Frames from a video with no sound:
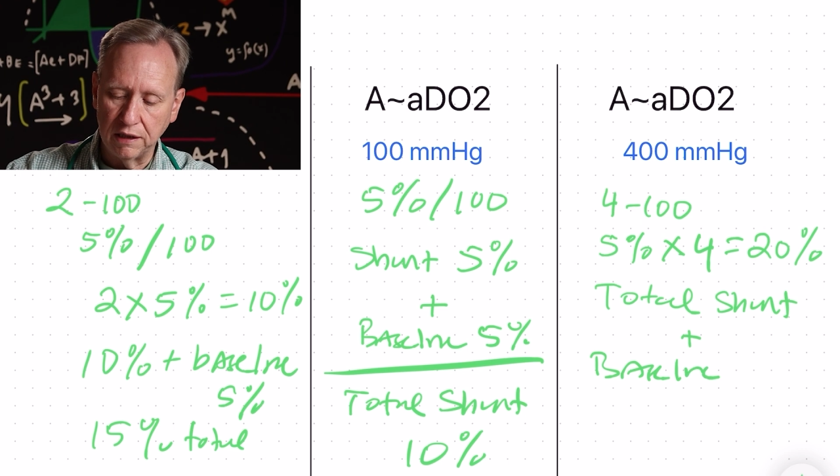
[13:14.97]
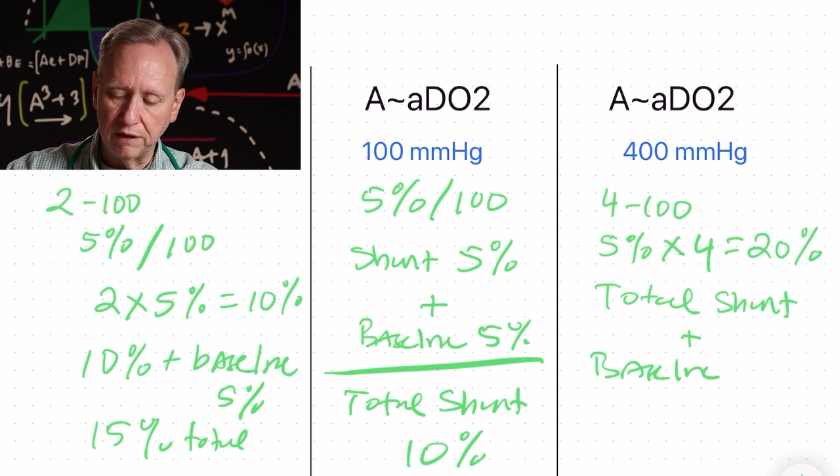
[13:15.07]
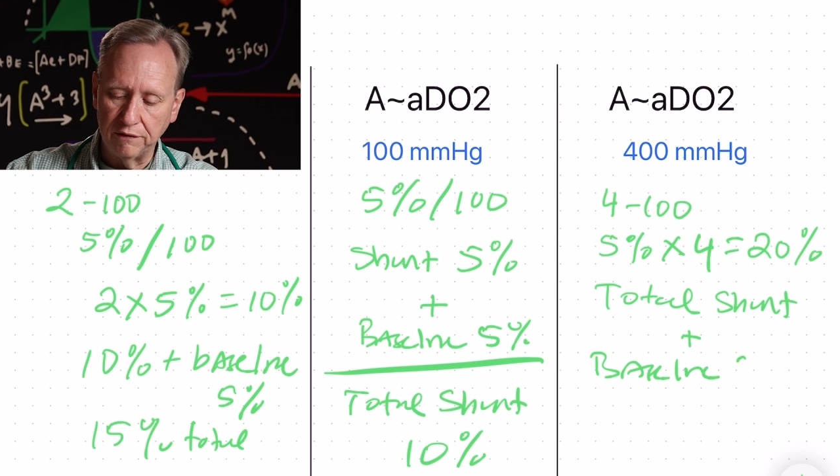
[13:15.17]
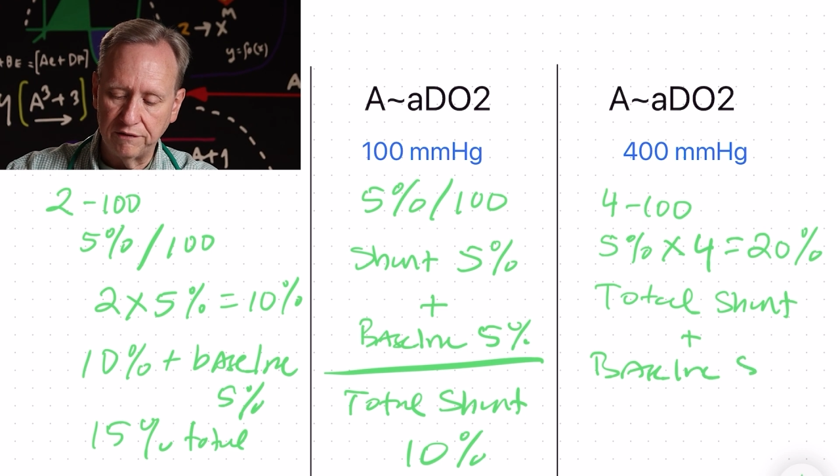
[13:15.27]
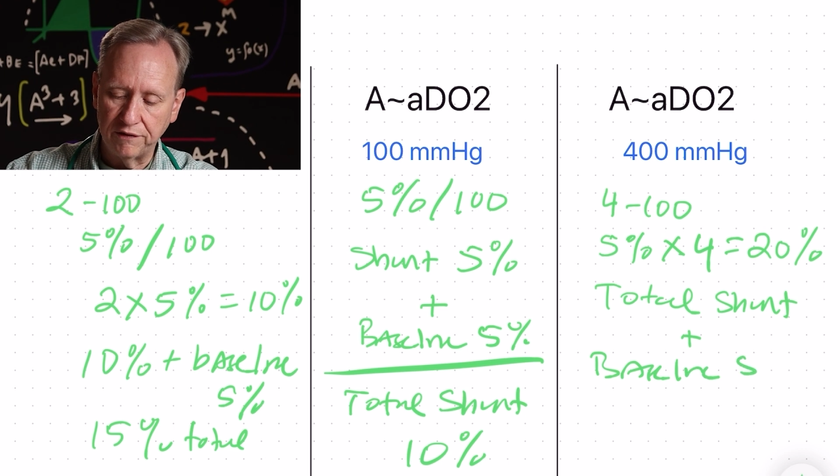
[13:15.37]

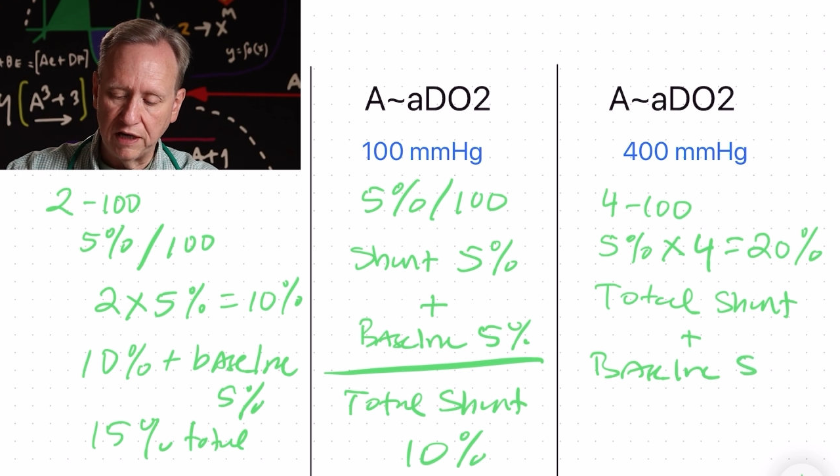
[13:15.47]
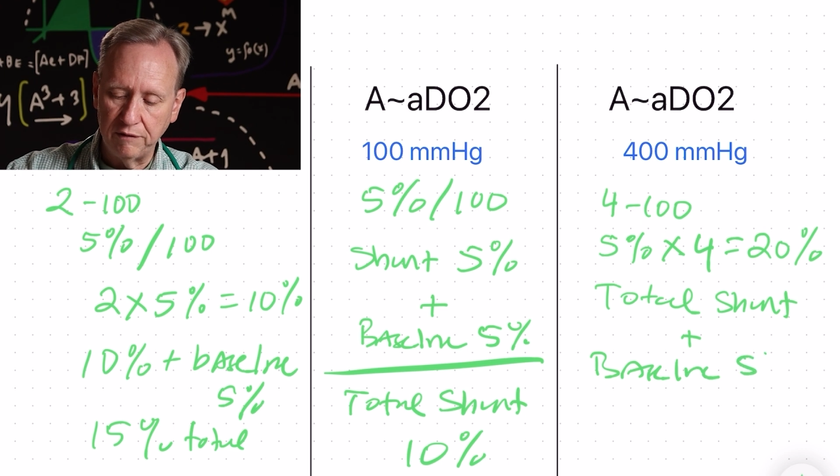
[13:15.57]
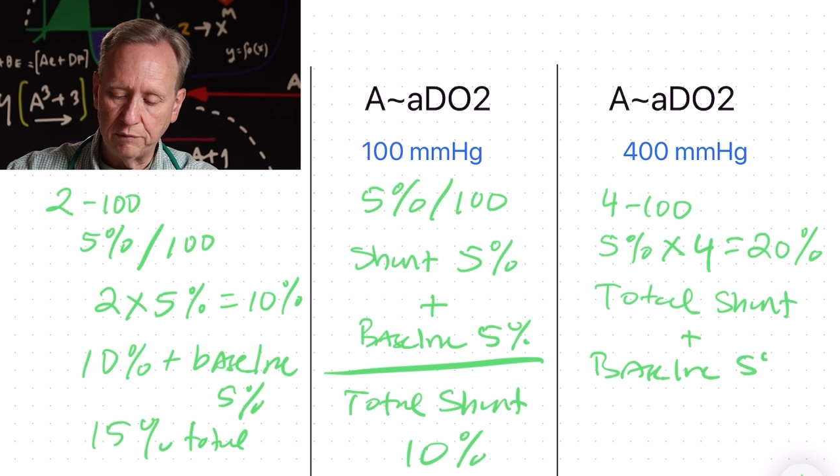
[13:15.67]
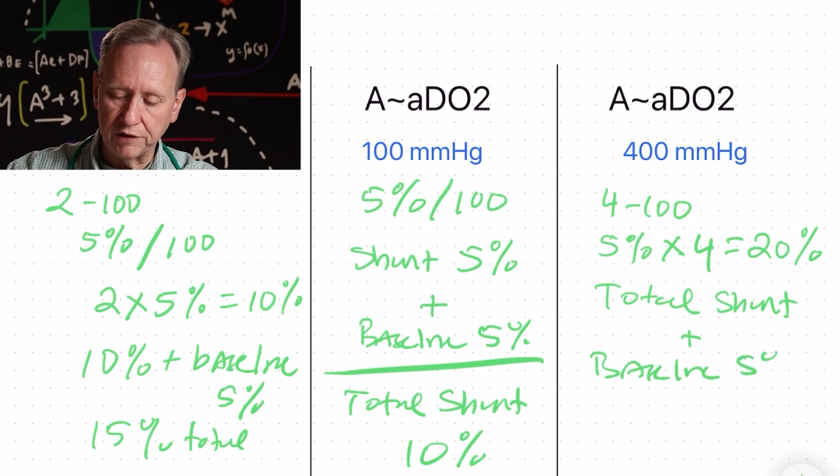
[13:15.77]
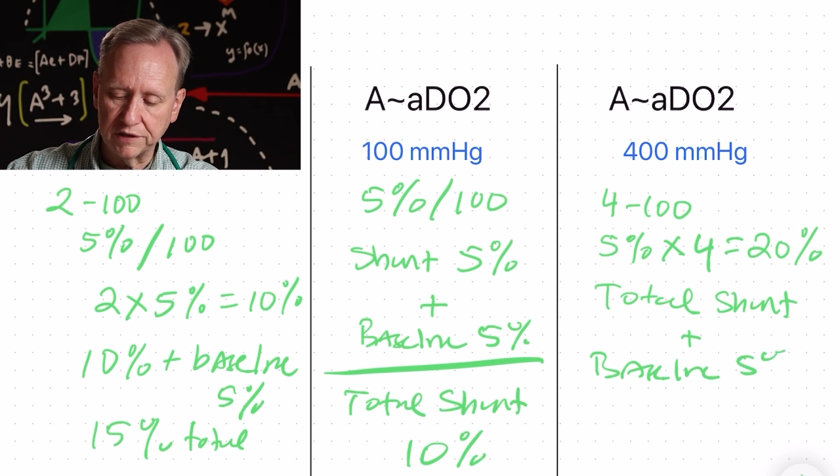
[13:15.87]
of
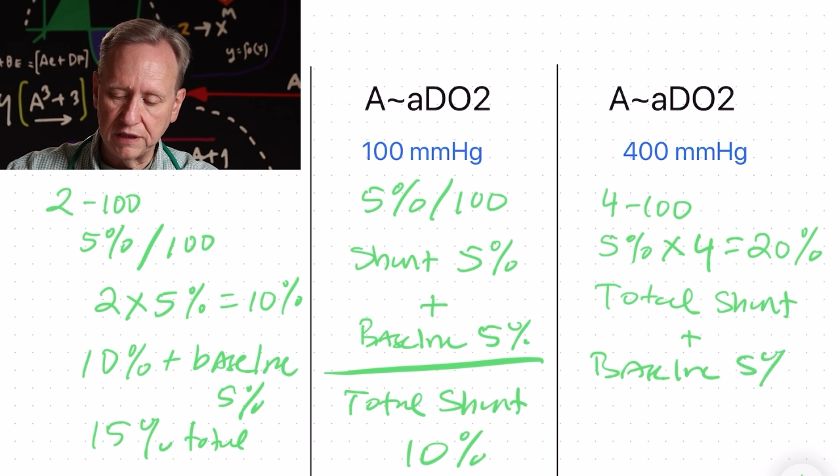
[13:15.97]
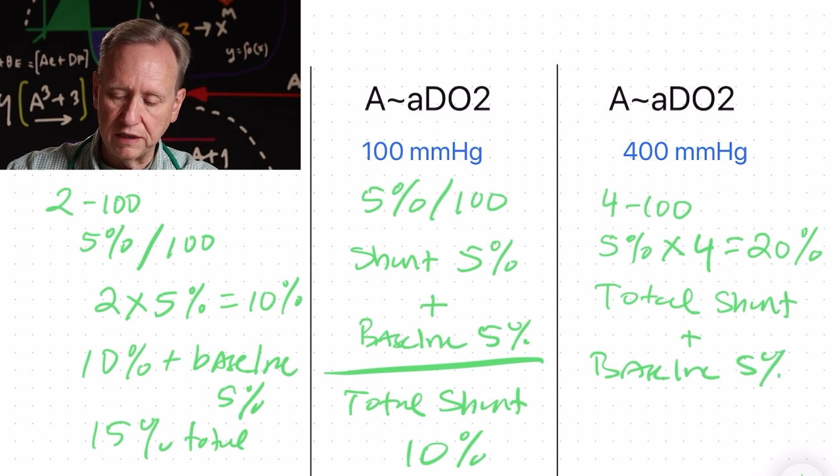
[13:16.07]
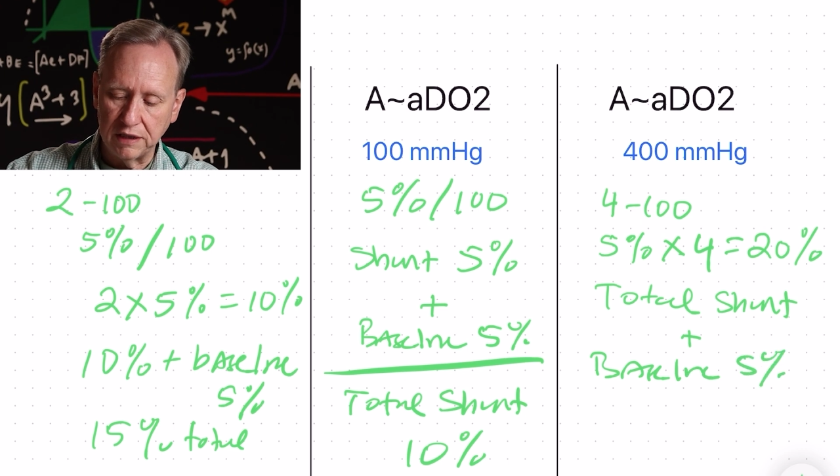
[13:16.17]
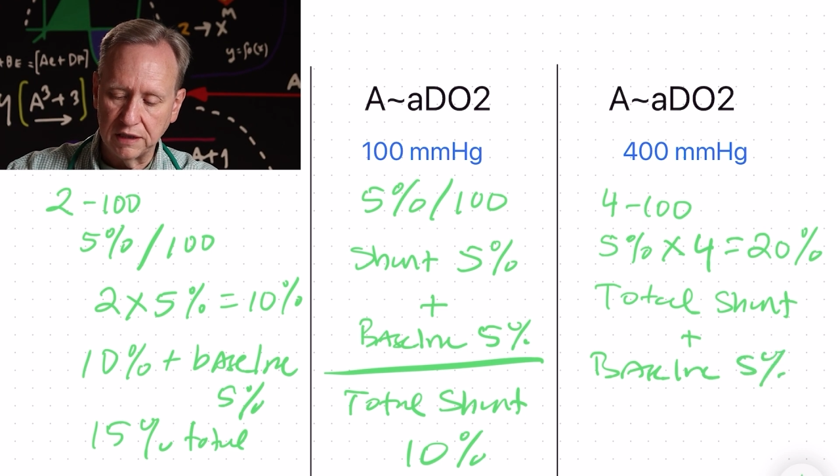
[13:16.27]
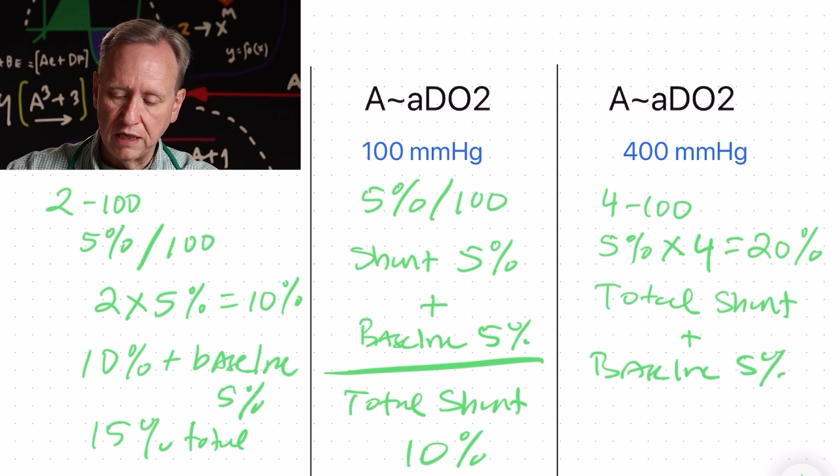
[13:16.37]
5%,